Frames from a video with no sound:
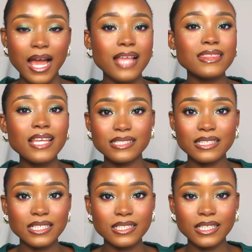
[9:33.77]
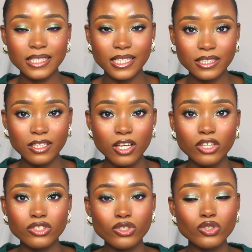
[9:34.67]
And that's the thing again,
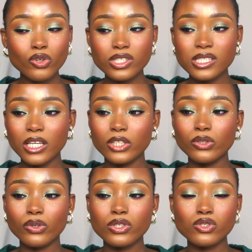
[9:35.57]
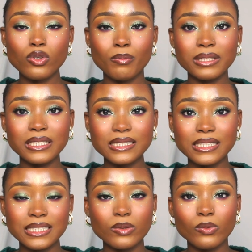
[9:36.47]
just because you're
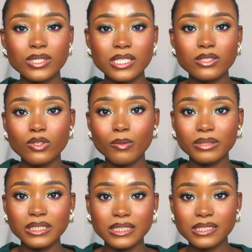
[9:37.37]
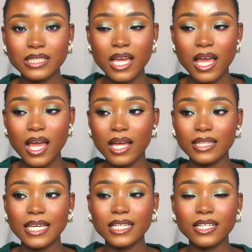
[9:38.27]
subleasing, it was a sublease,
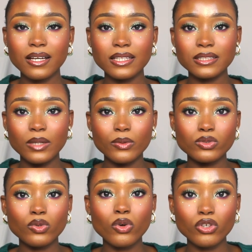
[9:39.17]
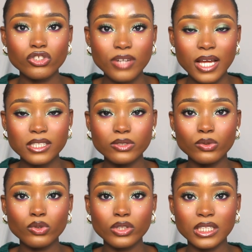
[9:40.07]
like there was no contract, no
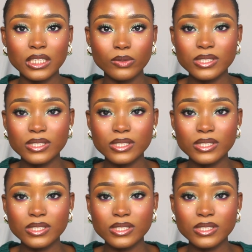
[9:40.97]
nothing.